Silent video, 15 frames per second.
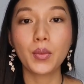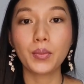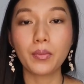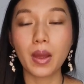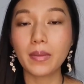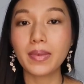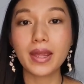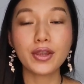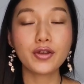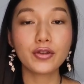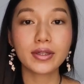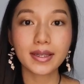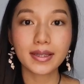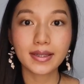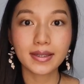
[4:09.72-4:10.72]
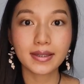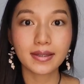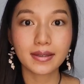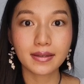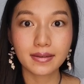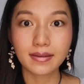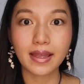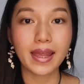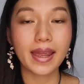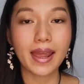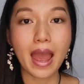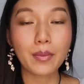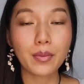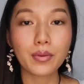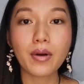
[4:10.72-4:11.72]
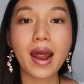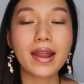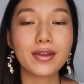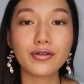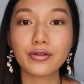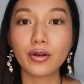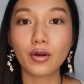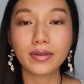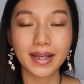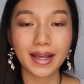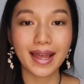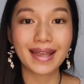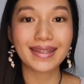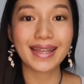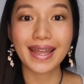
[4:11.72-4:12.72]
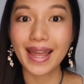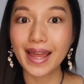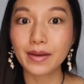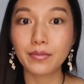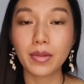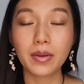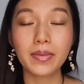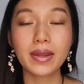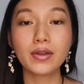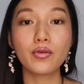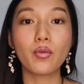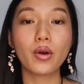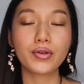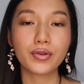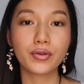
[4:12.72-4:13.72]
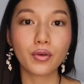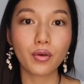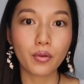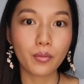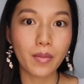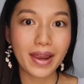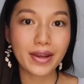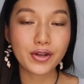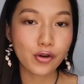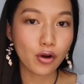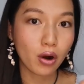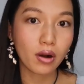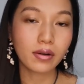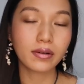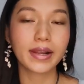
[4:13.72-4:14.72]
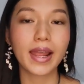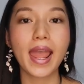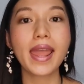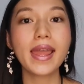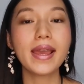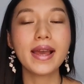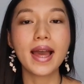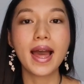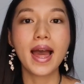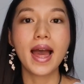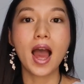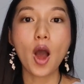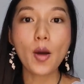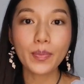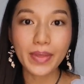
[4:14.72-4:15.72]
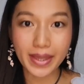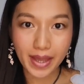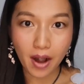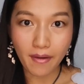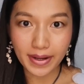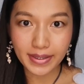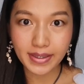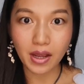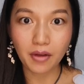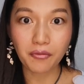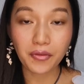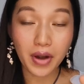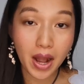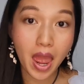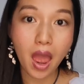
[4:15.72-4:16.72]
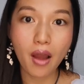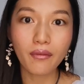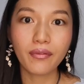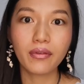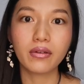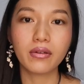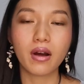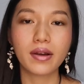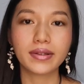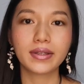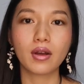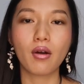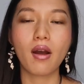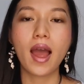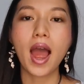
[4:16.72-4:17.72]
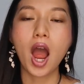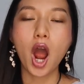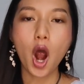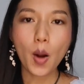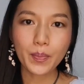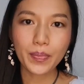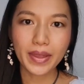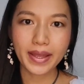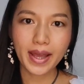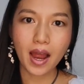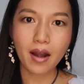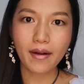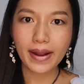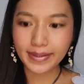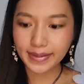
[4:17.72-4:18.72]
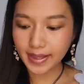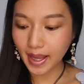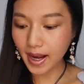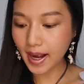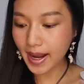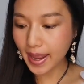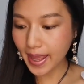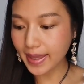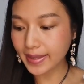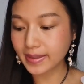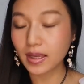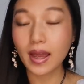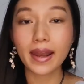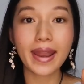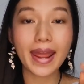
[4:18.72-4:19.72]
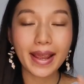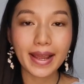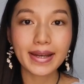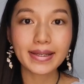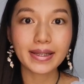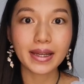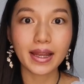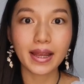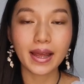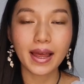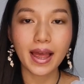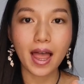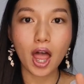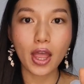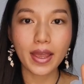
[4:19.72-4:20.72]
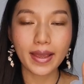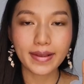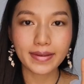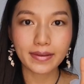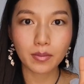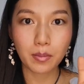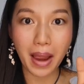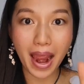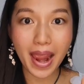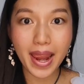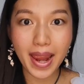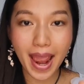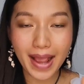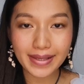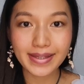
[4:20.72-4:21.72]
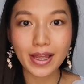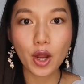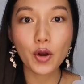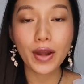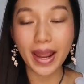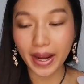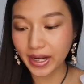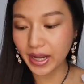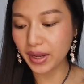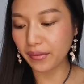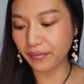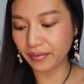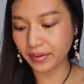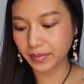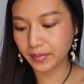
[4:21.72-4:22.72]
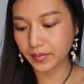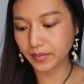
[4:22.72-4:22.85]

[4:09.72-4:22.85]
Maybe you just say apparent, you know just a second. Maybe you want to know, make sure, okay. Optic character, very helpful also. Optic character is negative, is by axial negative.